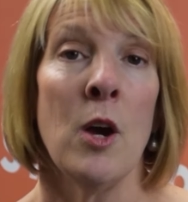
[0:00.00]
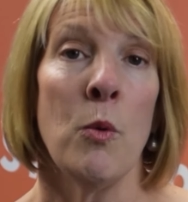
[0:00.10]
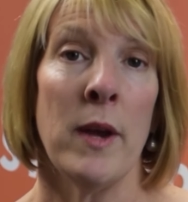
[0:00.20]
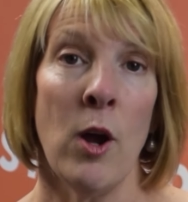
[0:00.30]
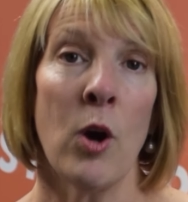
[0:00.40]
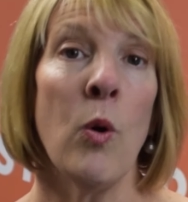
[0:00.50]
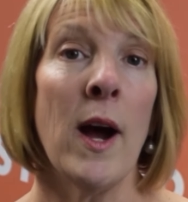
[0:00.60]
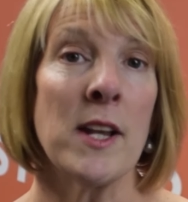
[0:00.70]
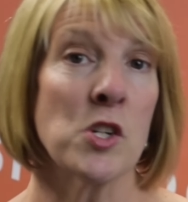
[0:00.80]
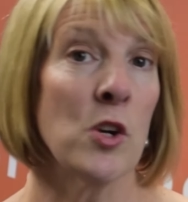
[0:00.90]
We're not
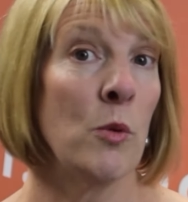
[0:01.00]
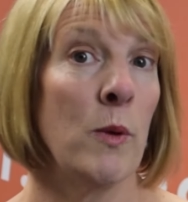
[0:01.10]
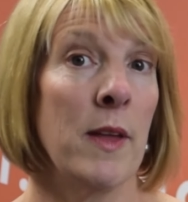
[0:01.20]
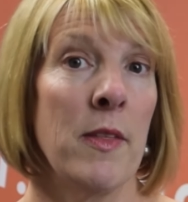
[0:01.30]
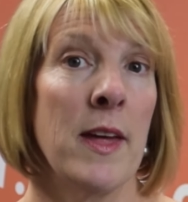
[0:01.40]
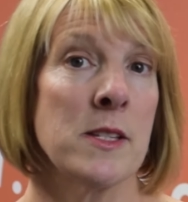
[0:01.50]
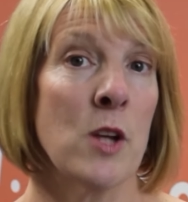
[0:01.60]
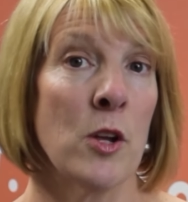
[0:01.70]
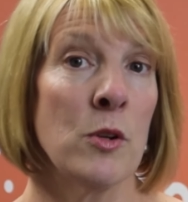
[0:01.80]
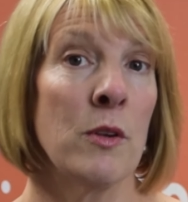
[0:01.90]
quite sure whether that's
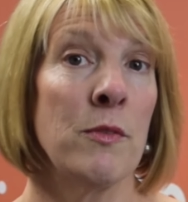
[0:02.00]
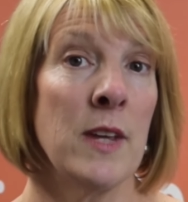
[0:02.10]
going to